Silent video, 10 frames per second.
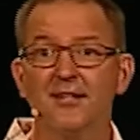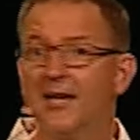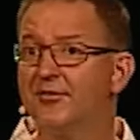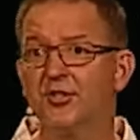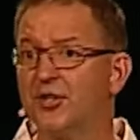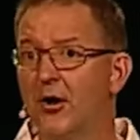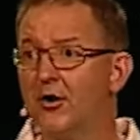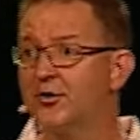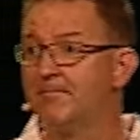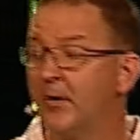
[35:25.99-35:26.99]
loves the
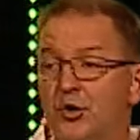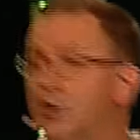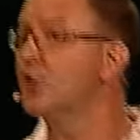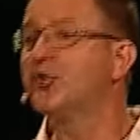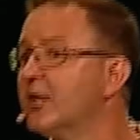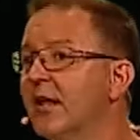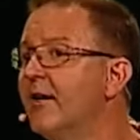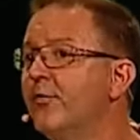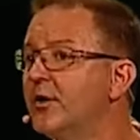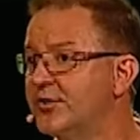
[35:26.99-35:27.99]
church. You should
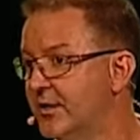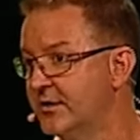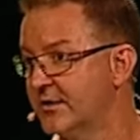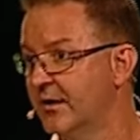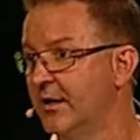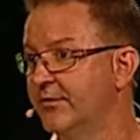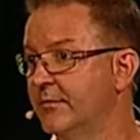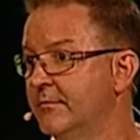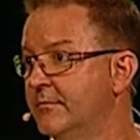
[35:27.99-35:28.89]
love what Jesus loves.